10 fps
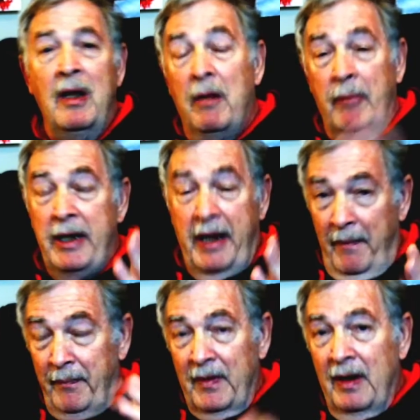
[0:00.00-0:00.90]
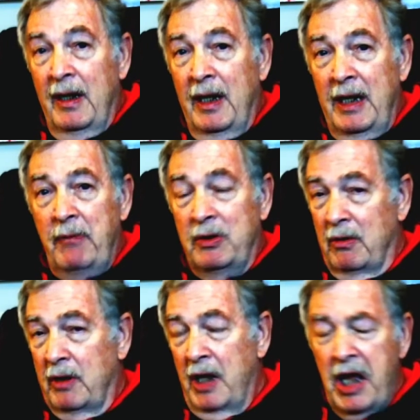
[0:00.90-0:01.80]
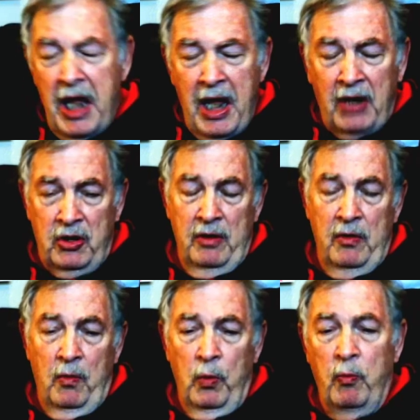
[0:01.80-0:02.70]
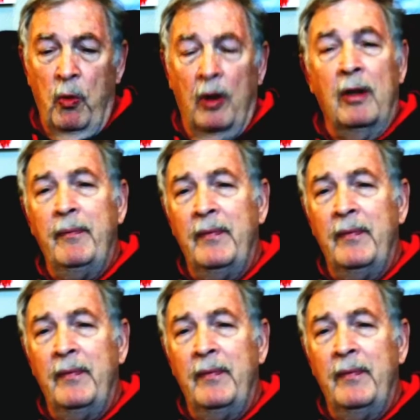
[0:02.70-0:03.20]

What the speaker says: Anyhow, he was an excellent woodworker,